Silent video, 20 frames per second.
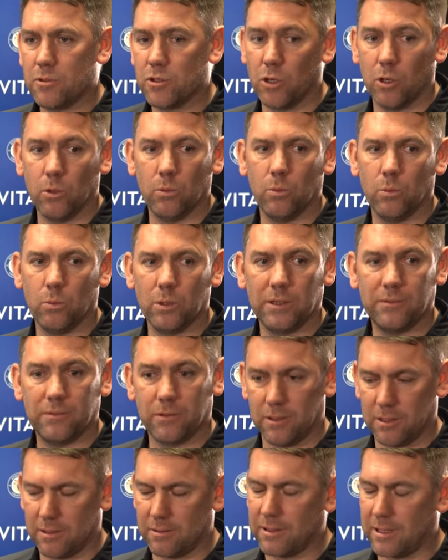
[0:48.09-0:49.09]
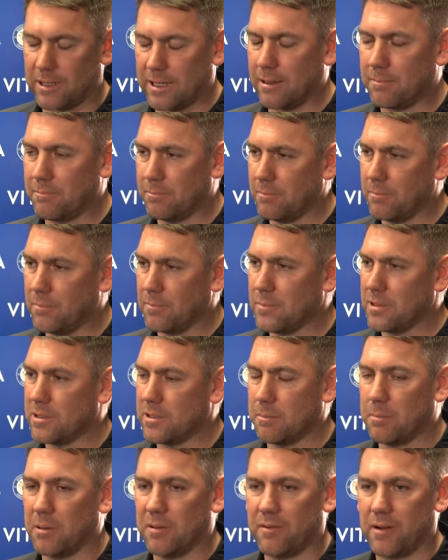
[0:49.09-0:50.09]
So we've, again,
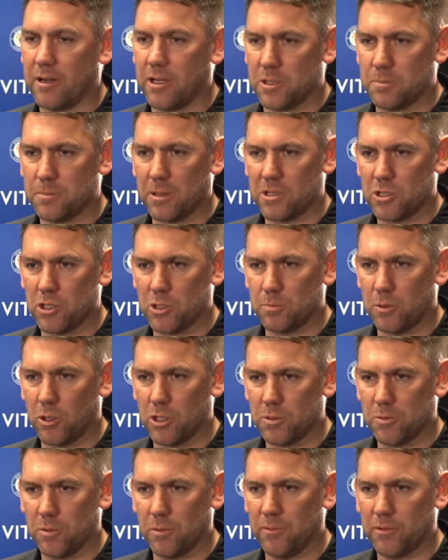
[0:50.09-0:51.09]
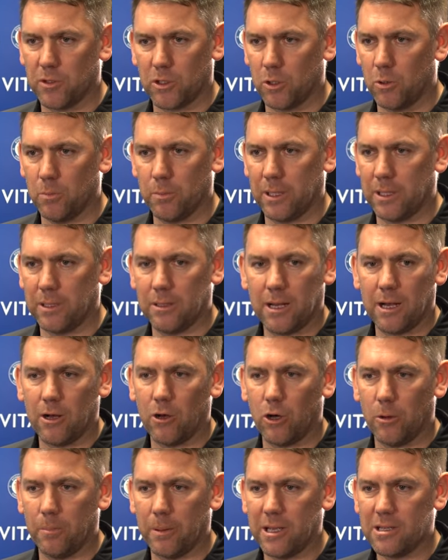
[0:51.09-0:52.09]
simplifying it as best as possible, we've got to go and be at
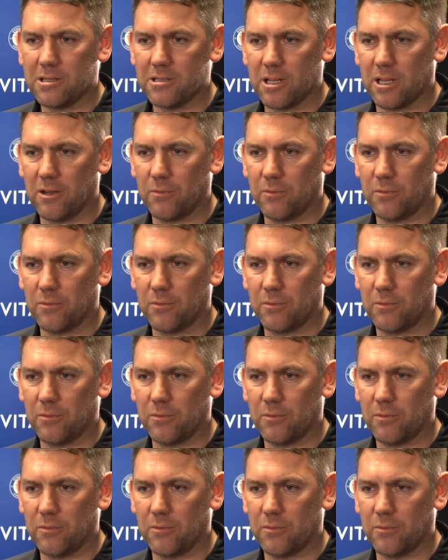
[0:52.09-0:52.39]
our best.